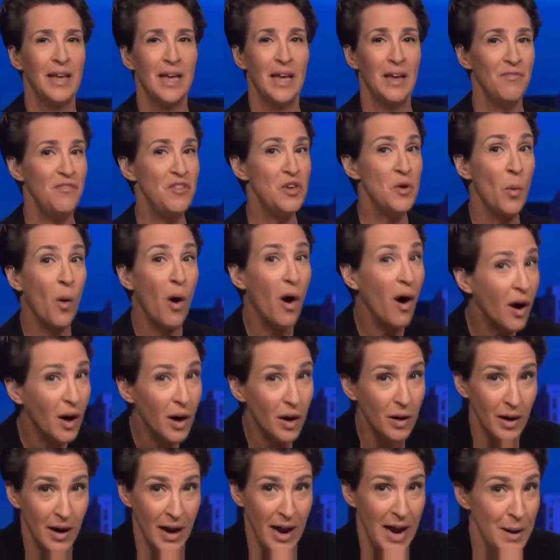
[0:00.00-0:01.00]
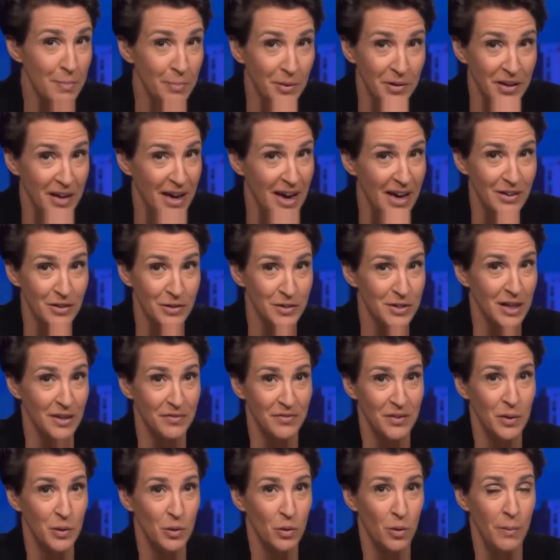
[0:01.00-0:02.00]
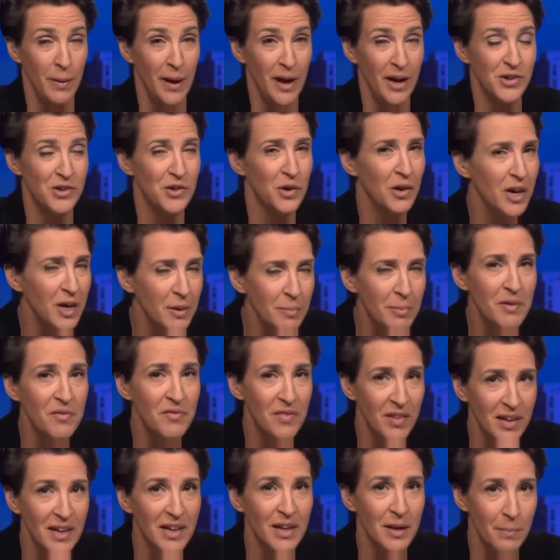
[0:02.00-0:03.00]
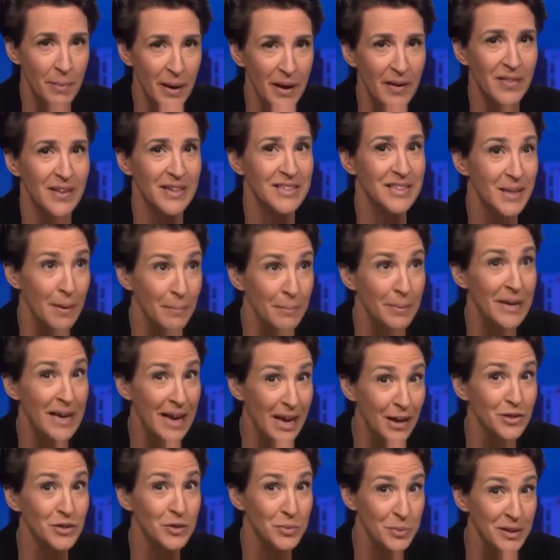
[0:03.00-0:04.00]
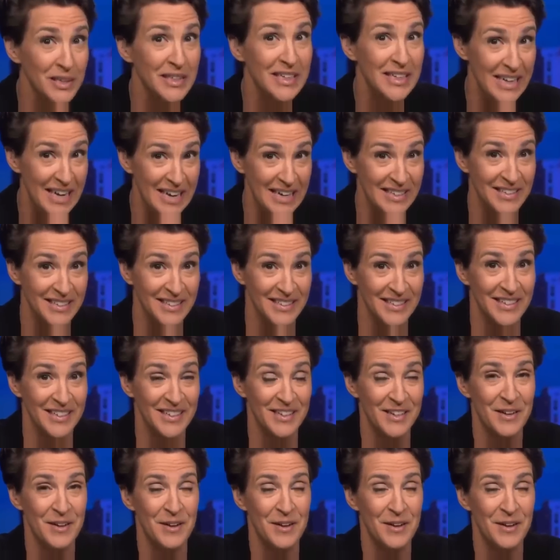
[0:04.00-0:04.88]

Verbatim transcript: if you are able to get yourself into a bed, you're going to be filling a bed that somebody else really needs